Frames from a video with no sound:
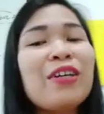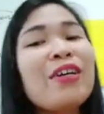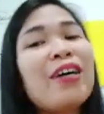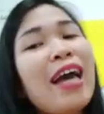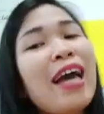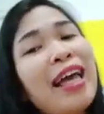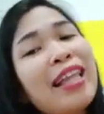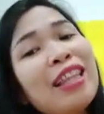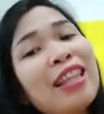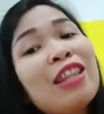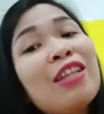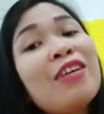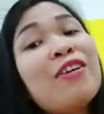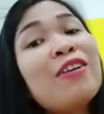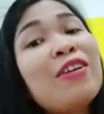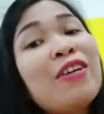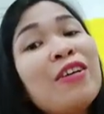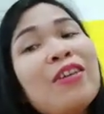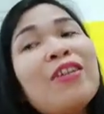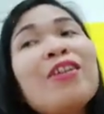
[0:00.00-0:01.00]
and to
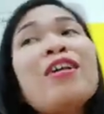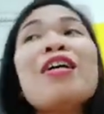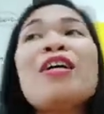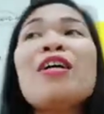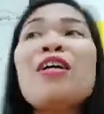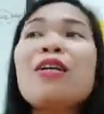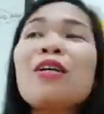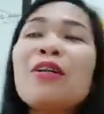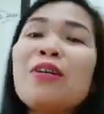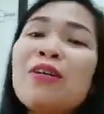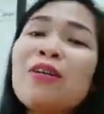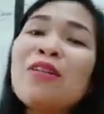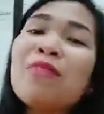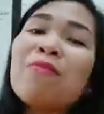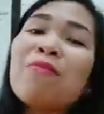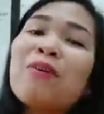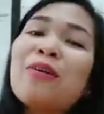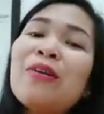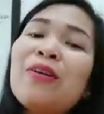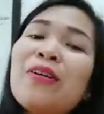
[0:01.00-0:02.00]
you.
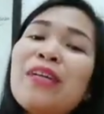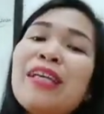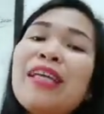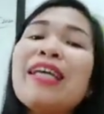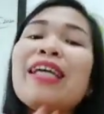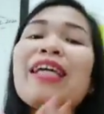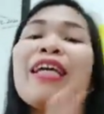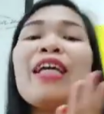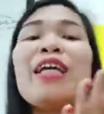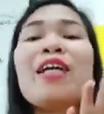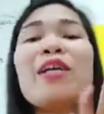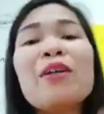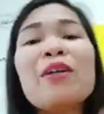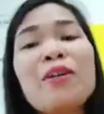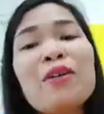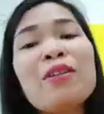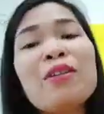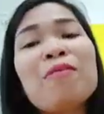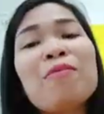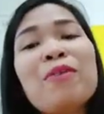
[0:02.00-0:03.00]
Good morning
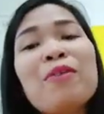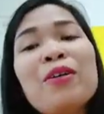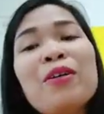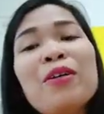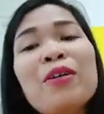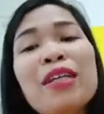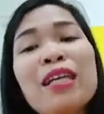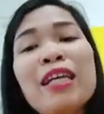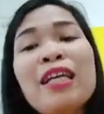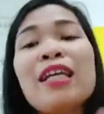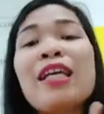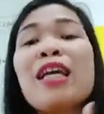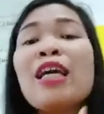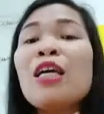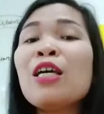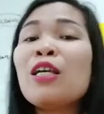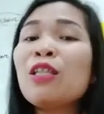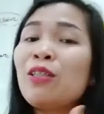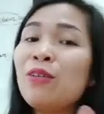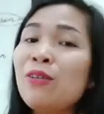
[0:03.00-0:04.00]

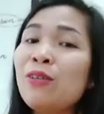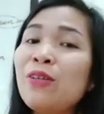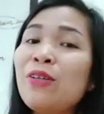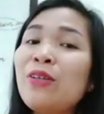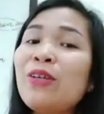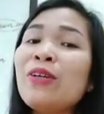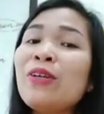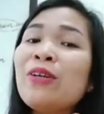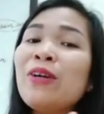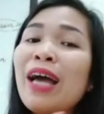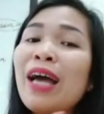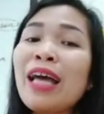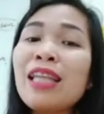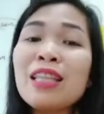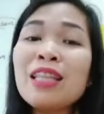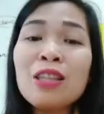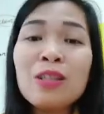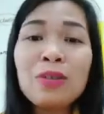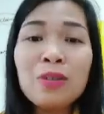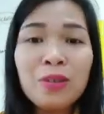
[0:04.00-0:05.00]
to you
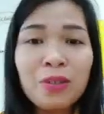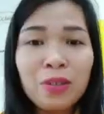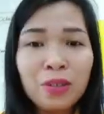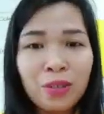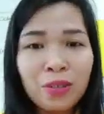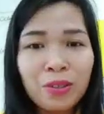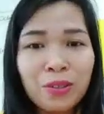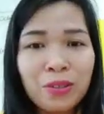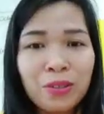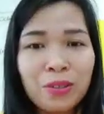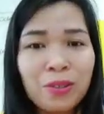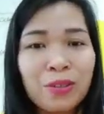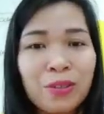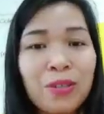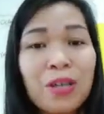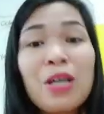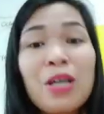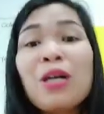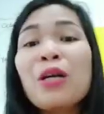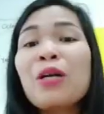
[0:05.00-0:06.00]
and to
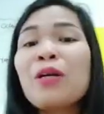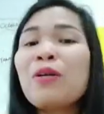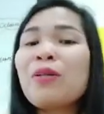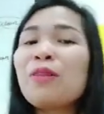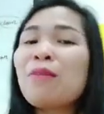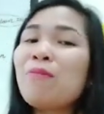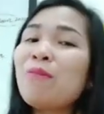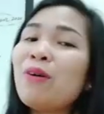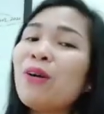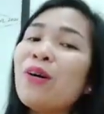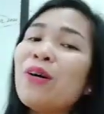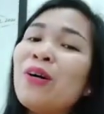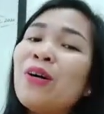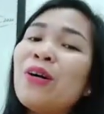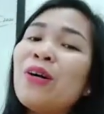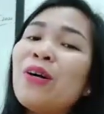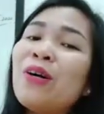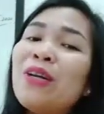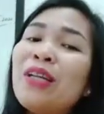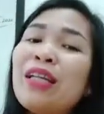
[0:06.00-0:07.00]
you. Good
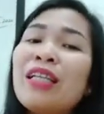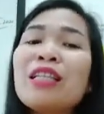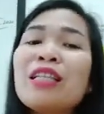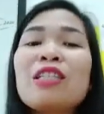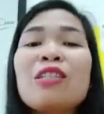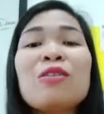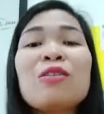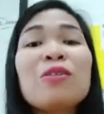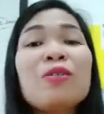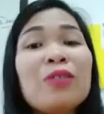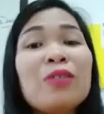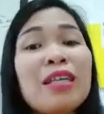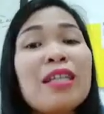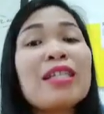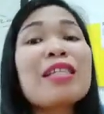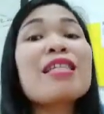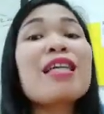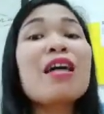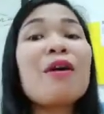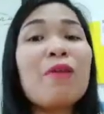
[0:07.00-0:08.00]
morning,
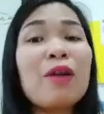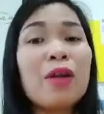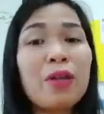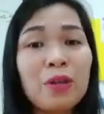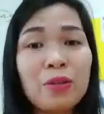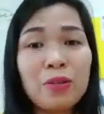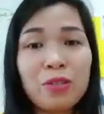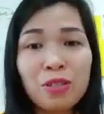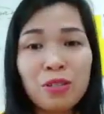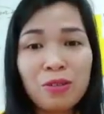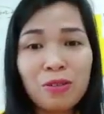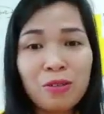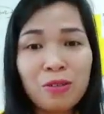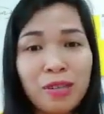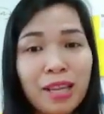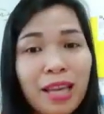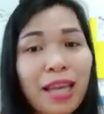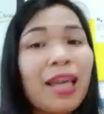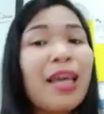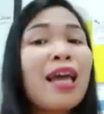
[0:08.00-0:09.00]
students, how are you
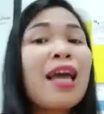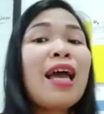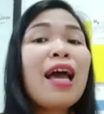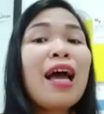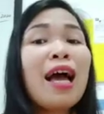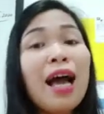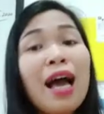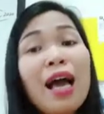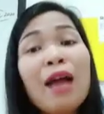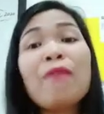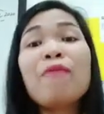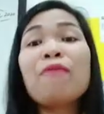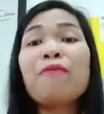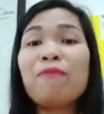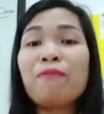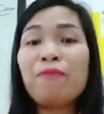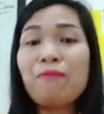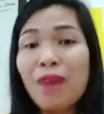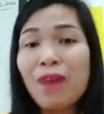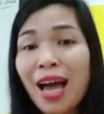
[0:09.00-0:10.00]
today?
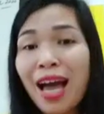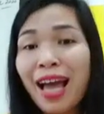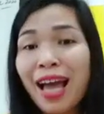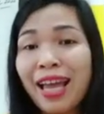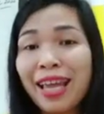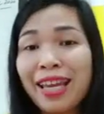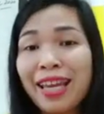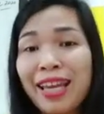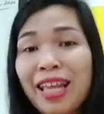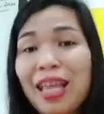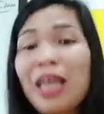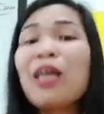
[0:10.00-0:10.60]
I'm fine.